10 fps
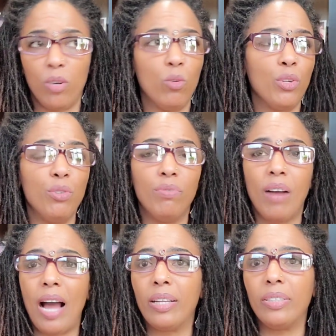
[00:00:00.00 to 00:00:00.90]
or you
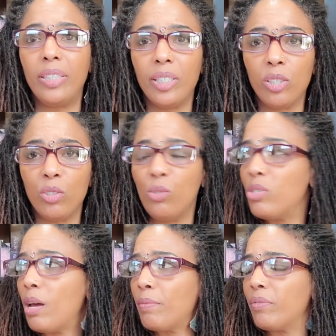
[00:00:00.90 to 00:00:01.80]
volunteered to do
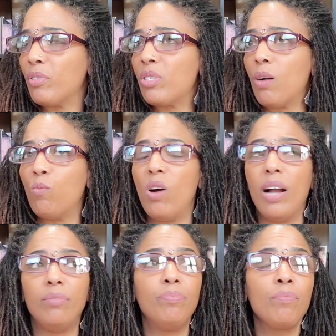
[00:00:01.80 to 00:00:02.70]
something for
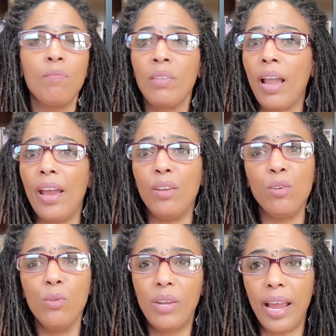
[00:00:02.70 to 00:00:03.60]
someone and
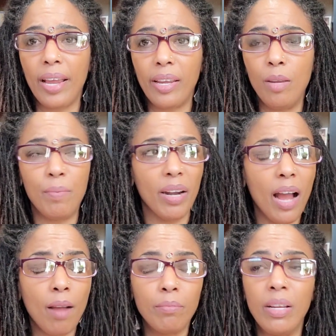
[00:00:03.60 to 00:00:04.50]
you can't keep it
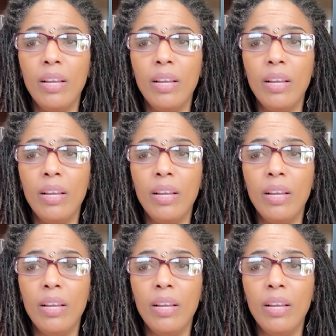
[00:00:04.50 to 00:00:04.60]
up